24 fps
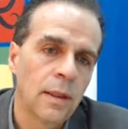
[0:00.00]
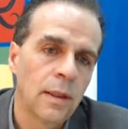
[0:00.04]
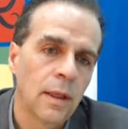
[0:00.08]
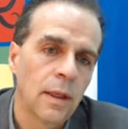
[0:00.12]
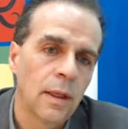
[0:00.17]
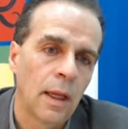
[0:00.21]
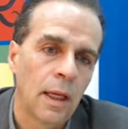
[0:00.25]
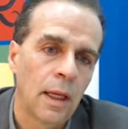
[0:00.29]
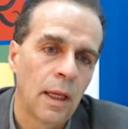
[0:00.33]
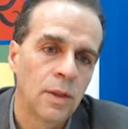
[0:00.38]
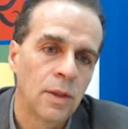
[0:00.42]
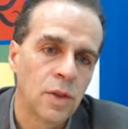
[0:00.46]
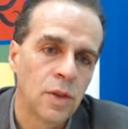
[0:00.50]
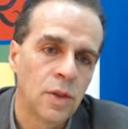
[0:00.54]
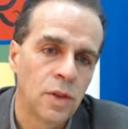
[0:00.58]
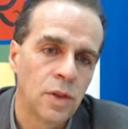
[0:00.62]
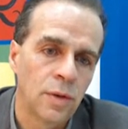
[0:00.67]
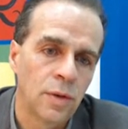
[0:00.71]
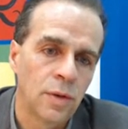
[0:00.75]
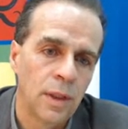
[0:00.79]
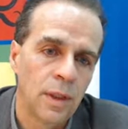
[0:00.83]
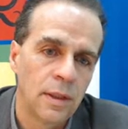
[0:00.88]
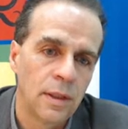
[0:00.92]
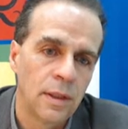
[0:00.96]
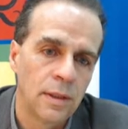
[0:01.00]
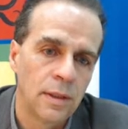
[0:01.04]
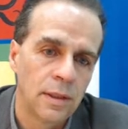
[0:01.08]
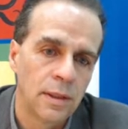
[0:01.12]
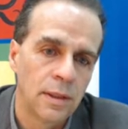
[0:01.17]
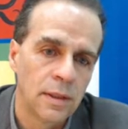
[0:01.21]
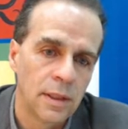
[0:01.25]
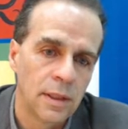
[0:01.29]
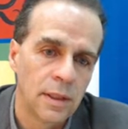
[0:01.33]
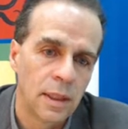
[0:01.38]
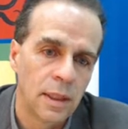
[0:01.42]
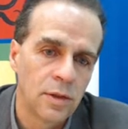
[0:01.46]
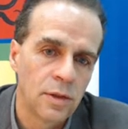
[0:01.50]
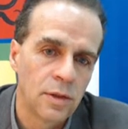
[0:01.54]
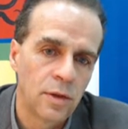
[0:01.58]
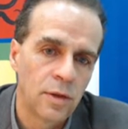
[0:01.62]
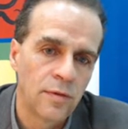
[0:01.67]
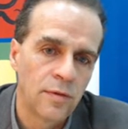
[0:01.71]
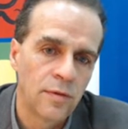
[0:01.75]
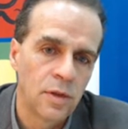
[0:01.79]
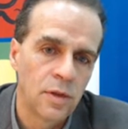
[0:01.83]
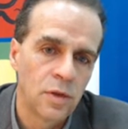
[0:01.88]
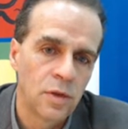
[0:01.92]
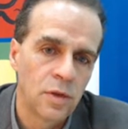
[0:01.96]
and showing the center of
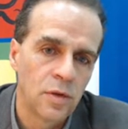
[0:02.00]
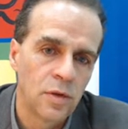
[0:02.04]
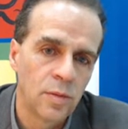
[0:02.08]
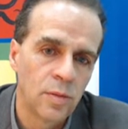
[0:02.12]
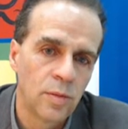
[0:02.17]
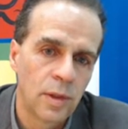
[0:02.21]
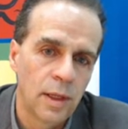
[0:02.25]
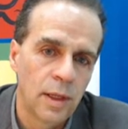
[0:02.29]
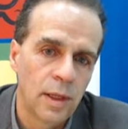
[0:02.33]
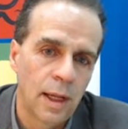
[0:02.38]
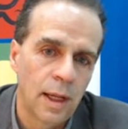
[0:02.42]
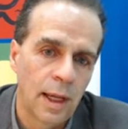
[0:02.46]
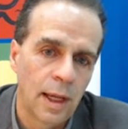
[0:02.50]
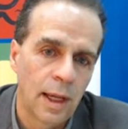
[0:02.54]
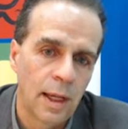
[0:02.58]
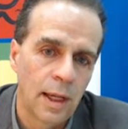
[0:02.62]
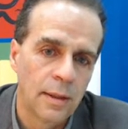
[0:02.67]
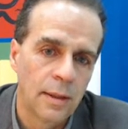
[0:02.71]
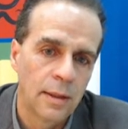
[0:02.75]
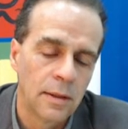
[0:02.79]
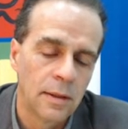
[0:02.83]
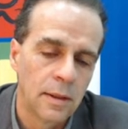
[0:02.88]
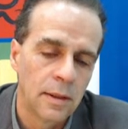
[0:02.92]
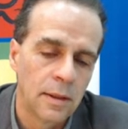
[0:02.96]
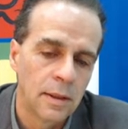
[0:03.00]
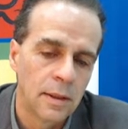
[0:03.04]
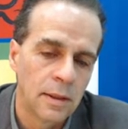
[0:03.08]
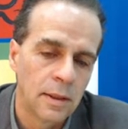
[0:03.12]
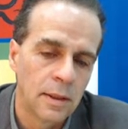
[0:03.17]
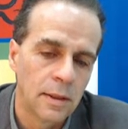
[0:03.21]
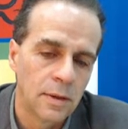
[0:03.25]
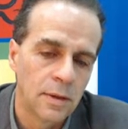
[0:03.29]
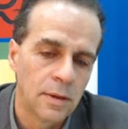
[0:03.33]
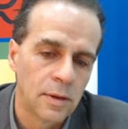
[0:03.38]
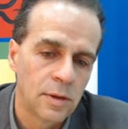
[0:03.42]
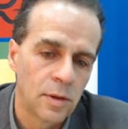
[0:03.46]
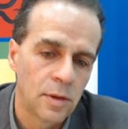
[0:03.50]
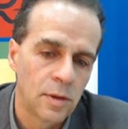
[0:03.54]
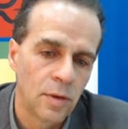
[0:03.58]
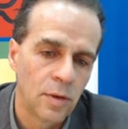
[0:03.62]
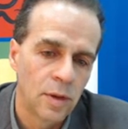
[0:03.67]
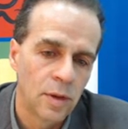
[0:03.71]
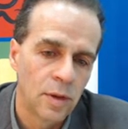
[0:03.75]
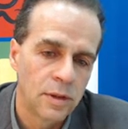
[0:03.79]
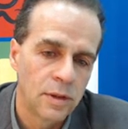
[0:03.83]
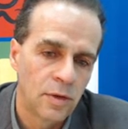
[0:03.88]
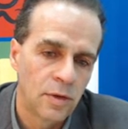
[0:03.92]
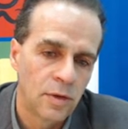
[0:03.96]
the tumor and the
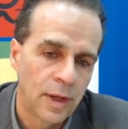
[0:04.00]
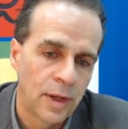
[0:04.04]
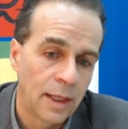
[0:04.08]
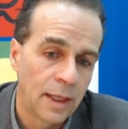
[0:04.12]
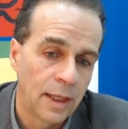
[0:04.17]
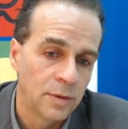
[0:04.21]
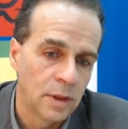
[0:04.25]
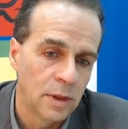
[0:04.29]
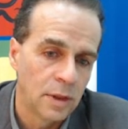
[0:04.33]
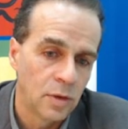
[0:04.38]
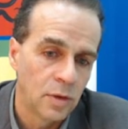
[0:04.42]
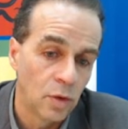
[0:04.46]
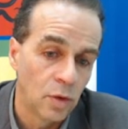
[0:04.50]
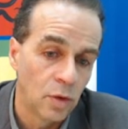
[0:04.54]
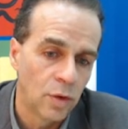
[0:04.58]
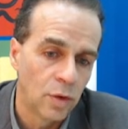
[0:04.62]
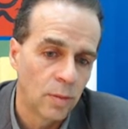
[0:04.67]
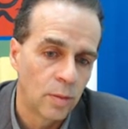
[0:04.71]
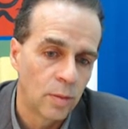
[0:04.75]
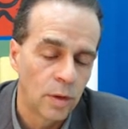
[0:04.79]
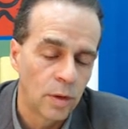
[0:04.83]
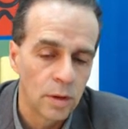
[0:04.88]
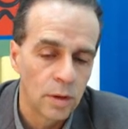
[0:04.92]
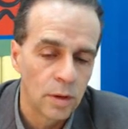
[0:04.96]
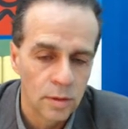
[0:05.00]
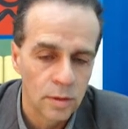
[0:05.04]
so-called surrounding normal